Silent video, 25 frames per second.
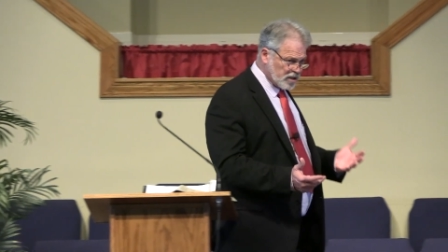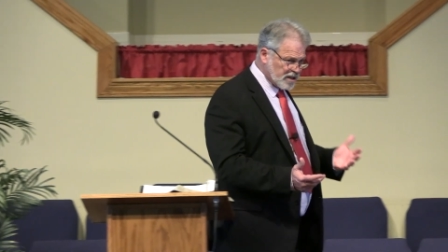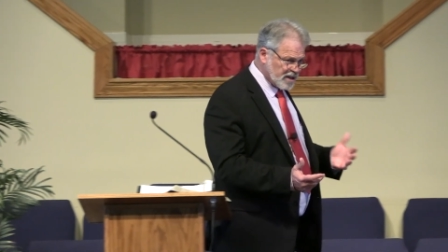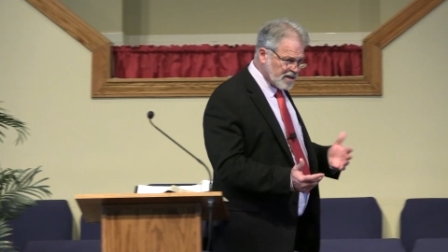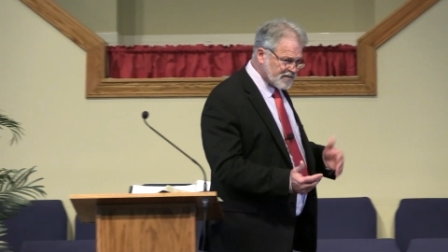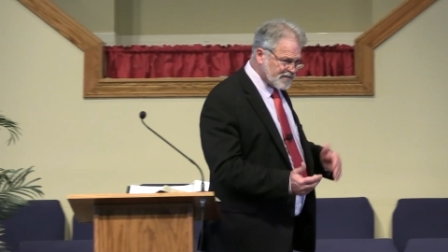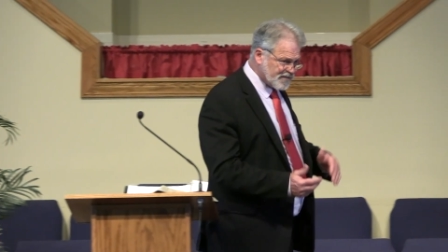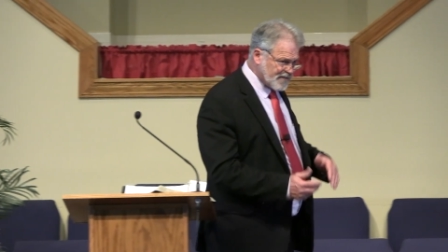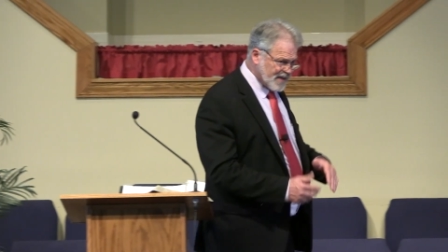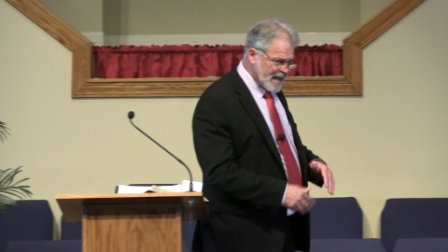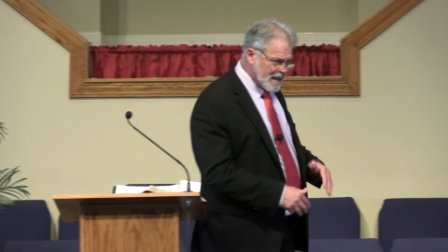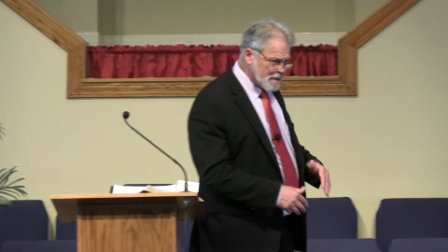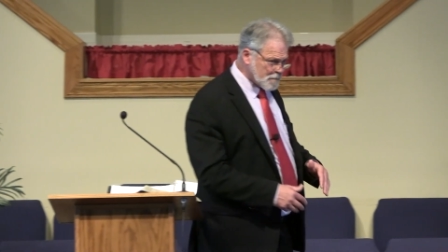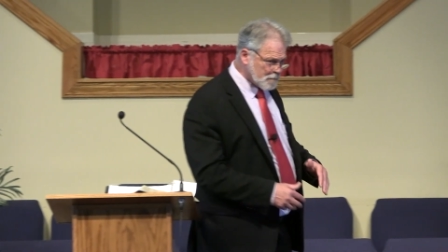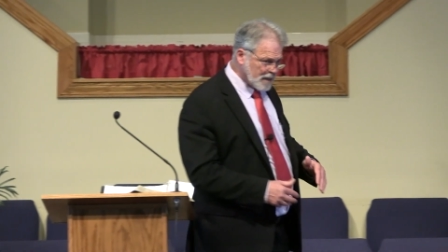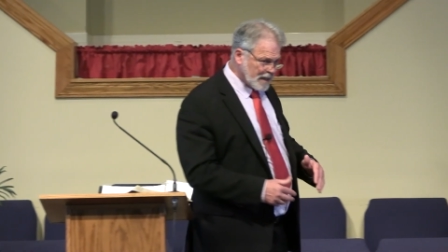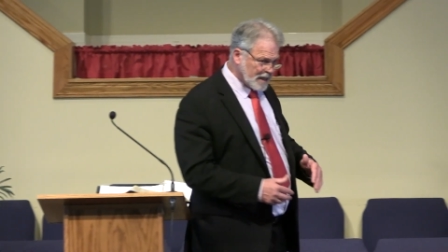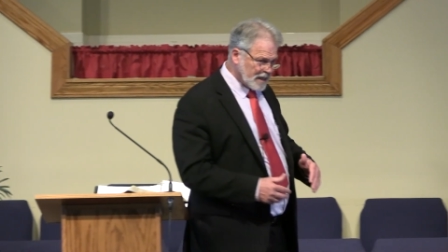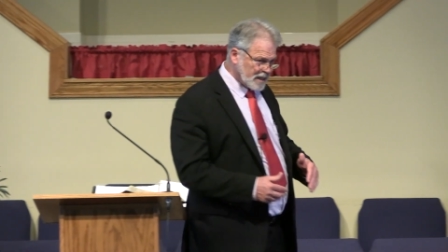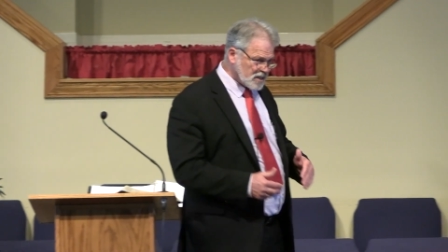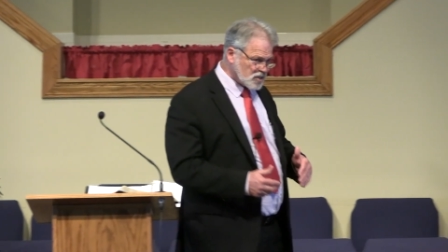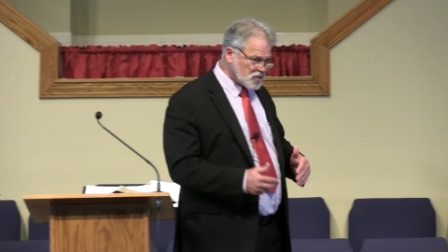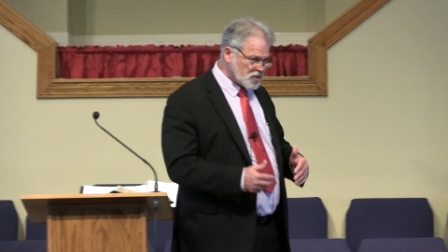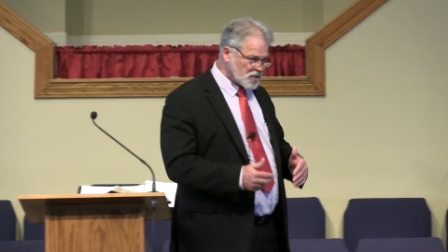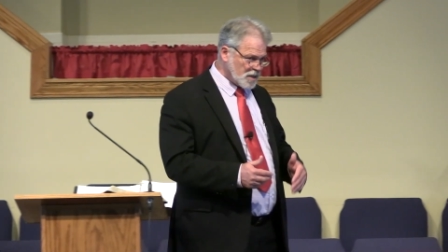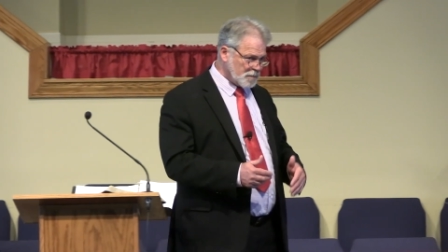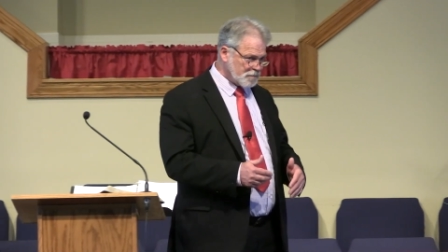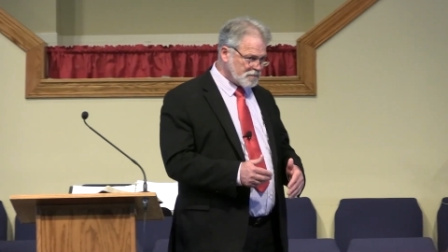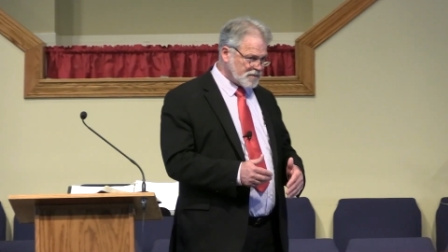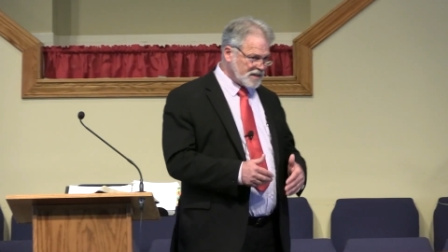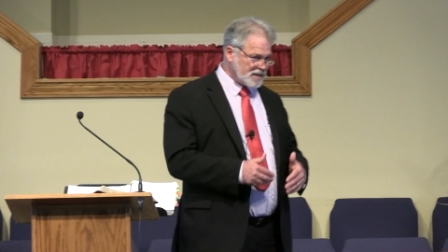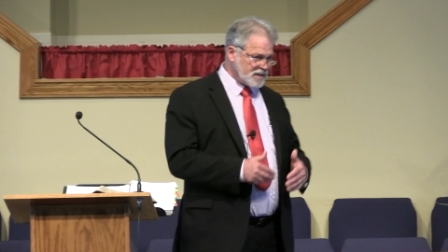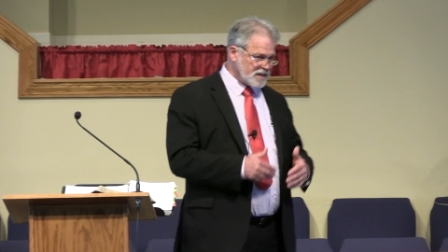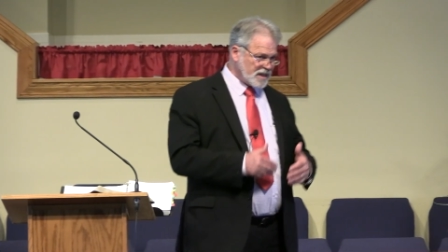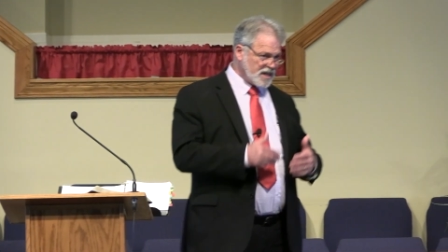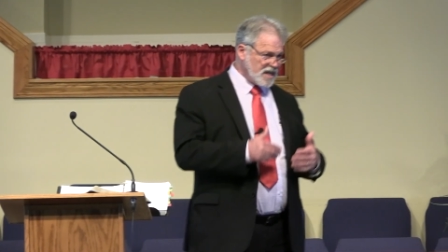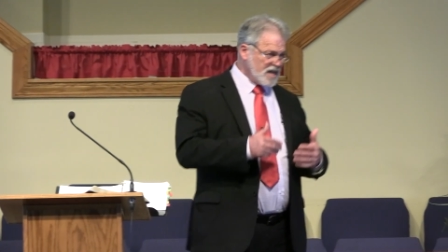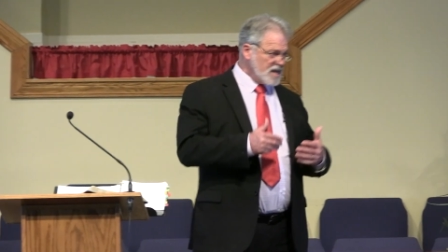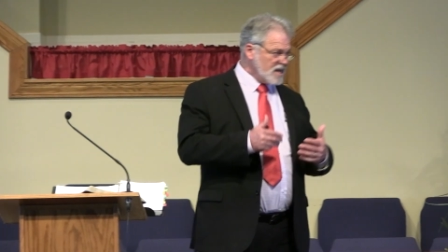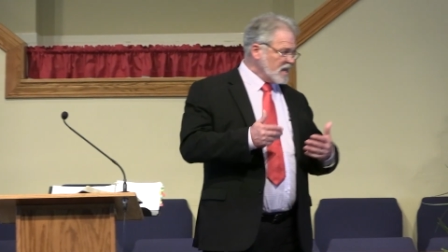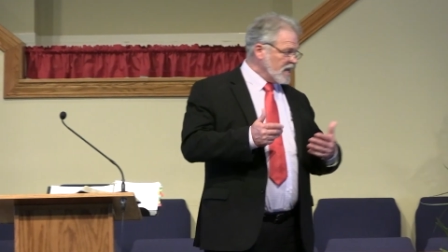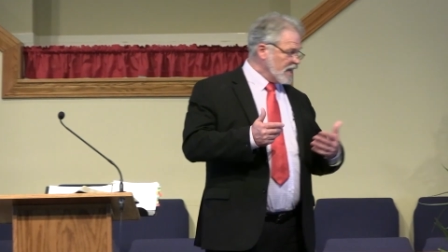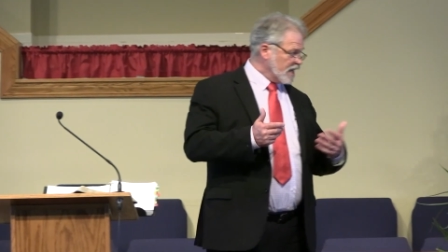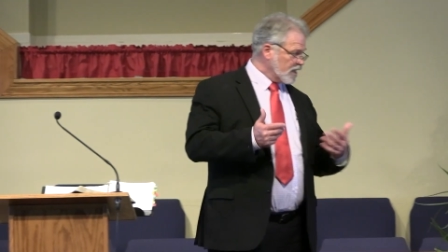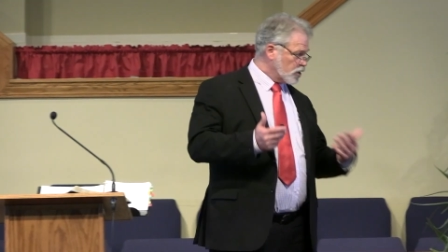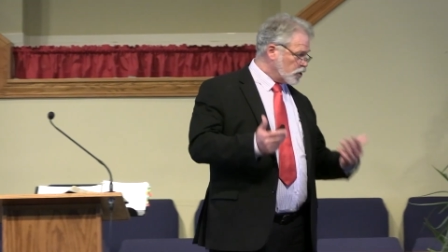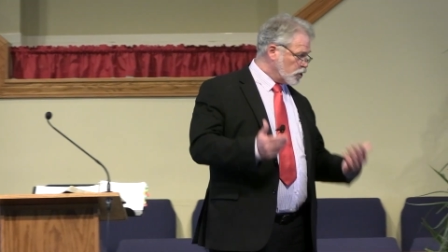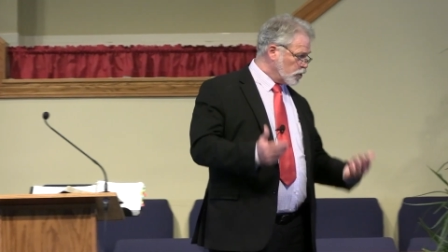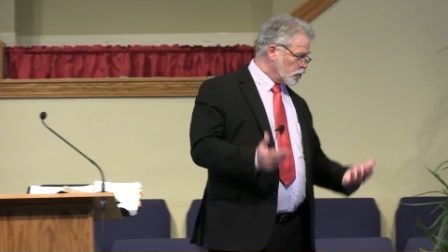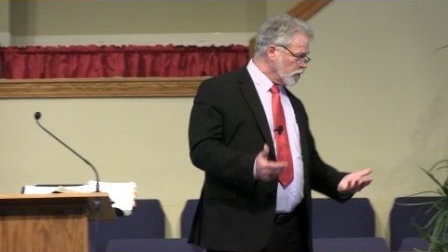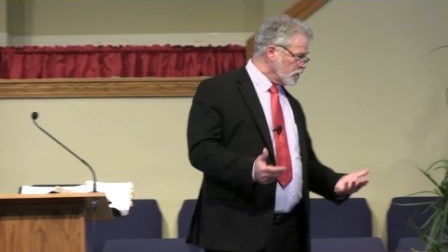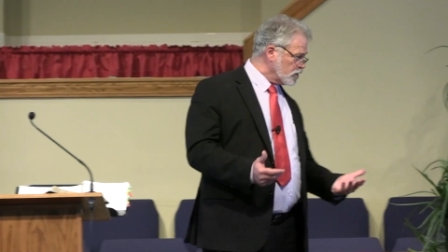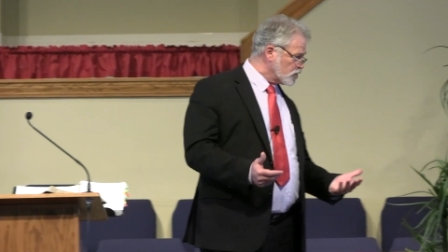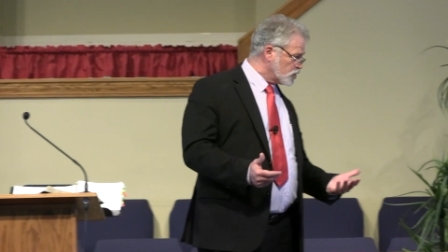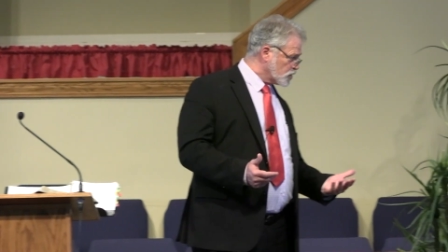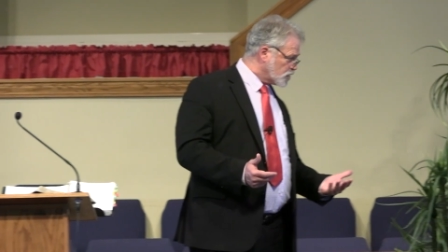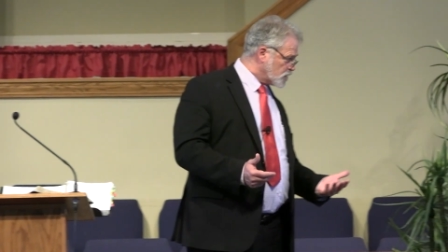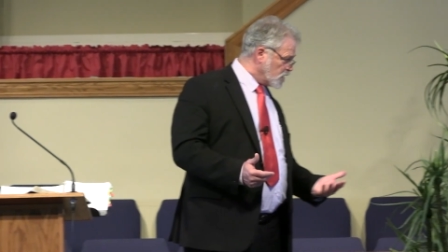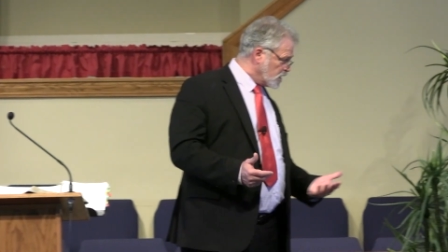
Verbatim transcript: a family is something that encourages